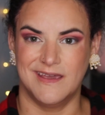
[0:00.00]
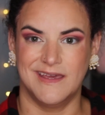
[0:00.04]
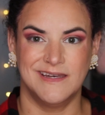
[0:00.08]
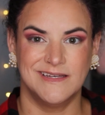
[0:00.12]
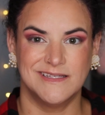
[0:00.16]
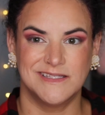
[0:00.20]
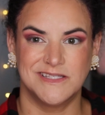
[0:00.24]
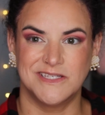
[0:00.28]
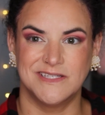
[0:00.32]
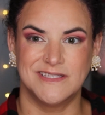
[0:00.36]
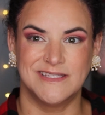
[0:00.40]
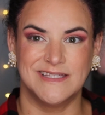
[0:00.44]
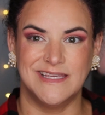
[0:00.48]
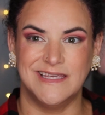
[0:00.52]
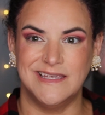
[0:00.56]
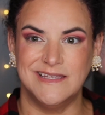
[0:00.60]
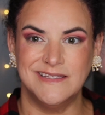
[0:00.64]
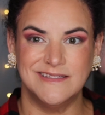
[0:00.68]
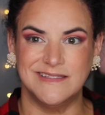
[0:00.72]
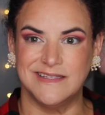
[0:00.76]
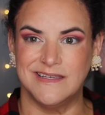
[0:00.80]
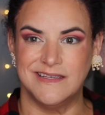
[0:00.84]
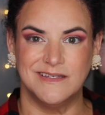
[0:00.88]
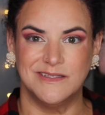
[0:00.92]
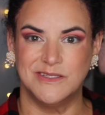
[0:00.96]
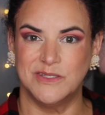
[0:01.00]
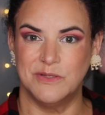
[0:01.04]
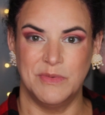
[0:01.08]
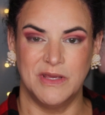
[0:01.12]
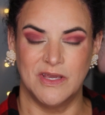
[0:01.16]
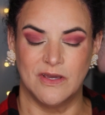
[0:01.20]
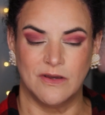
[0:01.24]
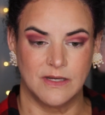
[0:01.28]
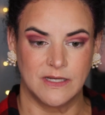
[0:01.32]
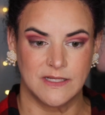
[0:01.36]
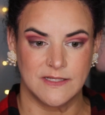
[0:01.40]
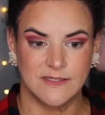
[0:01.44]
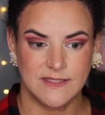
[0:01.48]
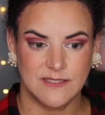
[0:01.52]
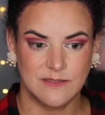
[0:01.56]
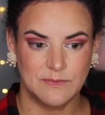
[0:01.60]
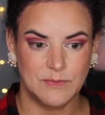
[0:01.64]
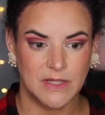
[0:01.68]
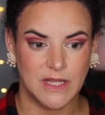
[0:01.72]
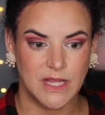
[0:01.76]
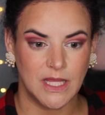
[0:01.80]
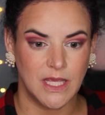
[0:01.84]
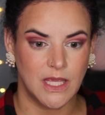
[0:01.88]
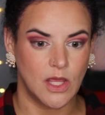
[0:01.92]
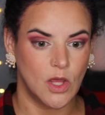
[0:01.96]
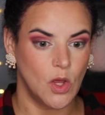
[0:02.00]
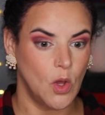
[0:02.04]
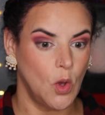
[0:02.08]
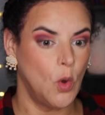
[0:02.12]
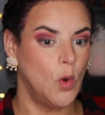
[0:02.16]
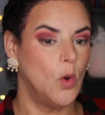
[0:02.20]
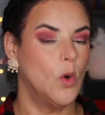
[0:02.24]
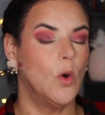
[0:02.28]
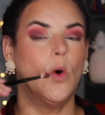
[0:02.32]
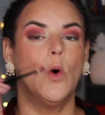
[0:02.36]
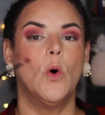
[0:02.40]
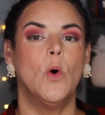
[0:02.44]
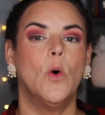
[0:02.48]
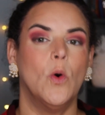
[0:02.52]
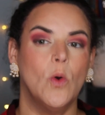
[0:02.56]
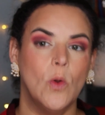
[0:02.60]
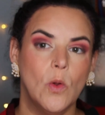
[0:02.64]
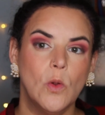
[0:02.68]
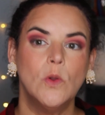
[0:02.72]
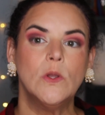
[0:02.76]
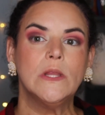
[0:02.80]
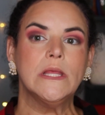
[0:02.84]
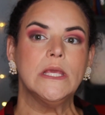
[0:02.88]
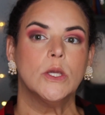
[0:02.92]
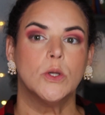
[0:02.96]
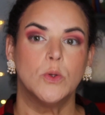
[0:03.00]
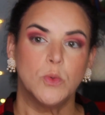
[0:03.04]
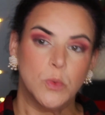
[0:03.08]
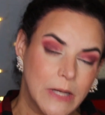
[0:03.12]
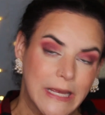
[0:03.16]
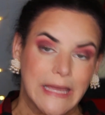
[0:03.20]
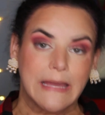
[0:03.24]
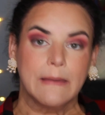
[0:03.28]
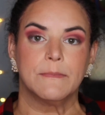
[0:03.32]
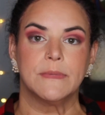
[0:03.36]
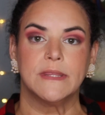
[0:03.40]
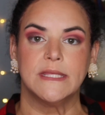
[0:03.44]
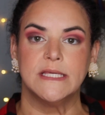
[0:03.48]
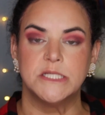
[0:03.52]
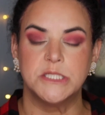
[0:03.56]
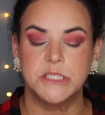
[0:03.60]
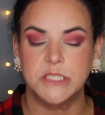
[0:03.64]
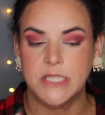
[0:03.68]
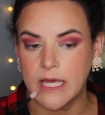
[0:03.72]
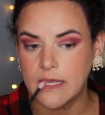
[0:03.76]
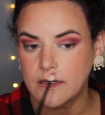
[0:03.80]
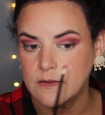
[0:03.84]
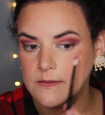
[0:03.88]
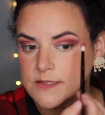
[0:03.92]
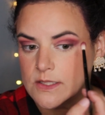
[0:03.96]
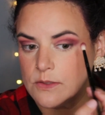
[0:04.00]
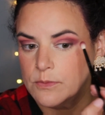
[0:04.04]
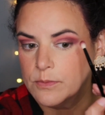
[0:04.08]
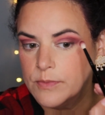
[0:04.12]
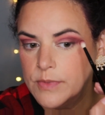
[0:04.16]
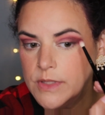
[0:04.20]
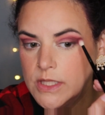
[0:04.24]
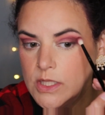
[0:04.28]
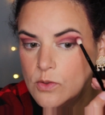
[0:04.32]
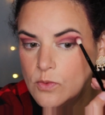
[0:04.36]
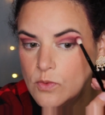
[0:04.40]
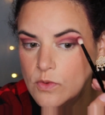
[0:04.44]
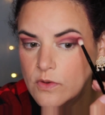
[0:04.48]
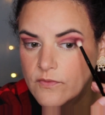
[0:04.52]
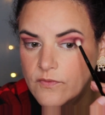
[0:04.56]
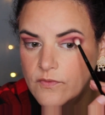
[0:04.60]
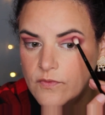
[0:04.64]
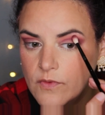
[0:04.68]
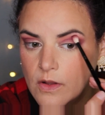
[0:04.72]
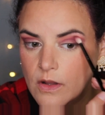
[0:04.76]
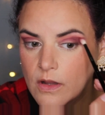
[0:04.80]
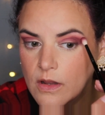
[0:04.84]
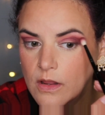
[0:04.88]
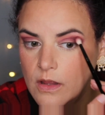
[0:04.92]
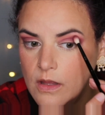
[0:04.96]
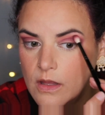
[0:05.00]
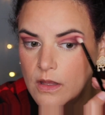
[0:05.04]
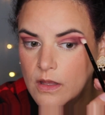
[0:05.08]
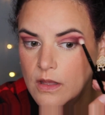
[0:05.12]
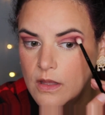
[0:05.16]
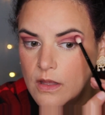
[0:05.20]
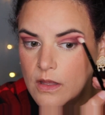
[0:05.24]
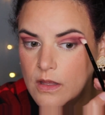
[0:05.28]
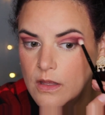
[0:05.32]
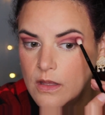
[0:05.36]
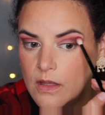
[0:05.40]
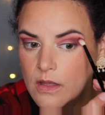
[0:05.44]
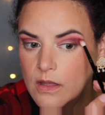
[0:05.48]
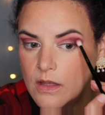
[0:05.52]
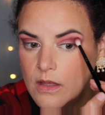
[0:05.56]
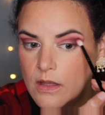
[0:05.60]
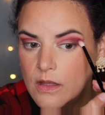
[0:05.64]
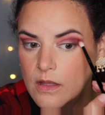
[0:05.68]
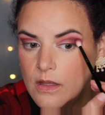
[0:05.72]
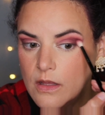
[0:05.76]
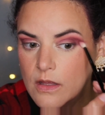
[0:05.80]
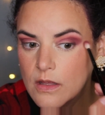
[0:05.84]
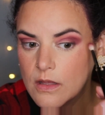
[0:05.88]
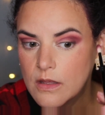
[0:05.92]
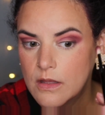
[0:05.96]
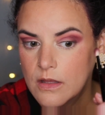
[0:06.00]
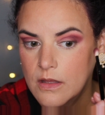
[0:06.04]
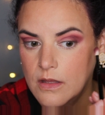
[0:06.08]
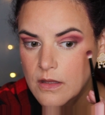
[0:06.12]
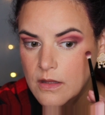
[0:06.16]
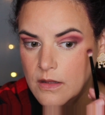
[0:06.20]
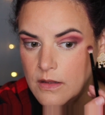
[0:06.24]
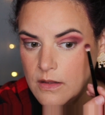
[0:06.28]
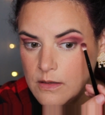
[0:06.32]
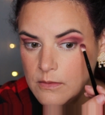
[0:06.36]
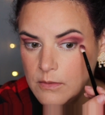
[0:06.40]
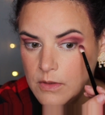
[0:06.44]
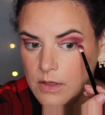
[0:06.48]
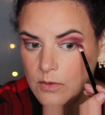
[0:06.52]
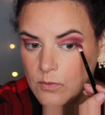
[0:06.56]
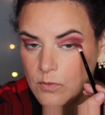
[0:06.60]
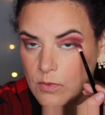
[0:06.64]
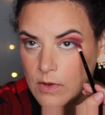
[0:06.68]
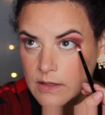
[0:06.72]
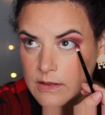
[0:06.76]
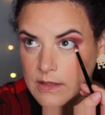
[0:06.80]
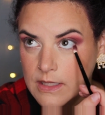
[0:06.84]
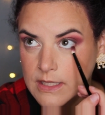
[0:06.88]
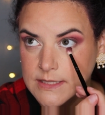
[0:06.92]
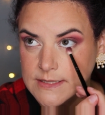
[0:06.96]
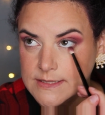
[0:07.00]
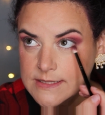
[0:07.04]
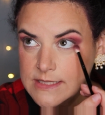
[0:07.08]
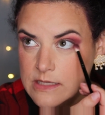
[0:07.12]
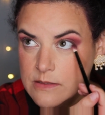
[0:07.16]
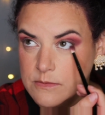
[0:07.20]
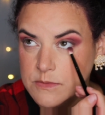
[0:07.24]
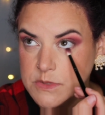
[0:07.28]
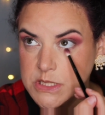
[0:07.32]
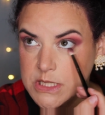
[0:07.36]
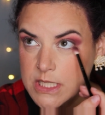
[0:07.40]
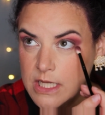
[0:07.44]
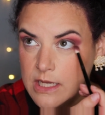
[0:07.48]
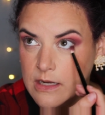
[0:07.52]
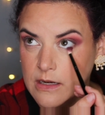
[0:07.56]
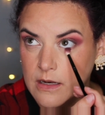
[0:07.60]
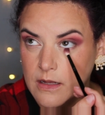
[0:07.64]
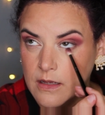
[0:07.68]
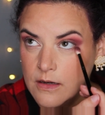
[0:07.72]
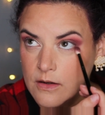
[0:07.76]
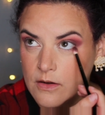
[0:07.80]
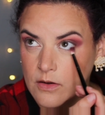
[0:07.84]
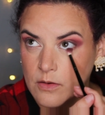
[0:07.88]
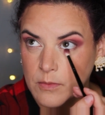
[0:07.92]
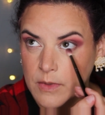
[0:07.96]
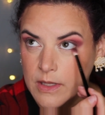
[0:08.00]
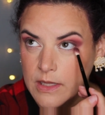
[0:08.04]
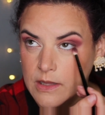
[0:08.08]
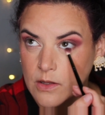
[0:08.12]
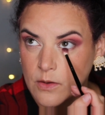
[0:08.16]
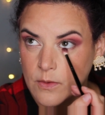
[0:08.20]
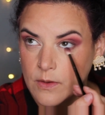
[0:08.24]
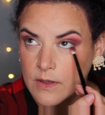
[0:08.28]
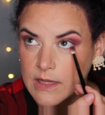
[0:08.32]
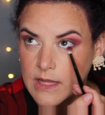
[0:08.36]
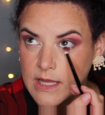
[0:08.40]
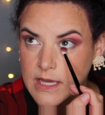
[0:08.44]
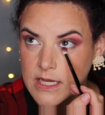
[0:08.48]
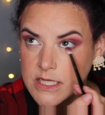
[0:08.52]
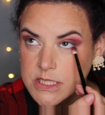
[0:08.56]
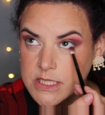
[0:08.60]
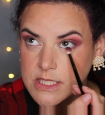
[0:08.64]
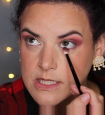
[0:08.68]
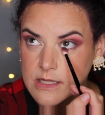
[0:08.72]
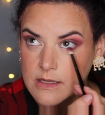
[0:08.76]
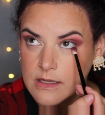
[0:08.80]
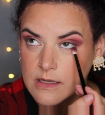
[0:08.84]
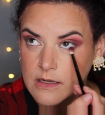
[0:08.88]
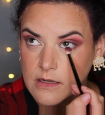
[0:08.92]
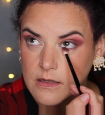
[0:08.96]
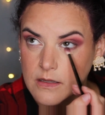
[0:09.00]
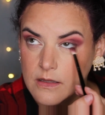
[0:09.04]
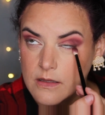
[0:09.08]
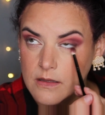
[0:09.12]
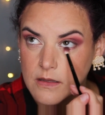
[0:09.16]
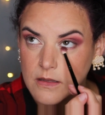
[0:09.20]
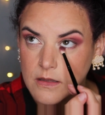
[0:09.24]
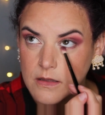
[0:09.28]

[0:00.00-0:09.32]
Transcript: And it's just easy, to be honest. But like, holy crap, these shadows are beautiful. Then I'm gonna run that same shade under my lower lash line.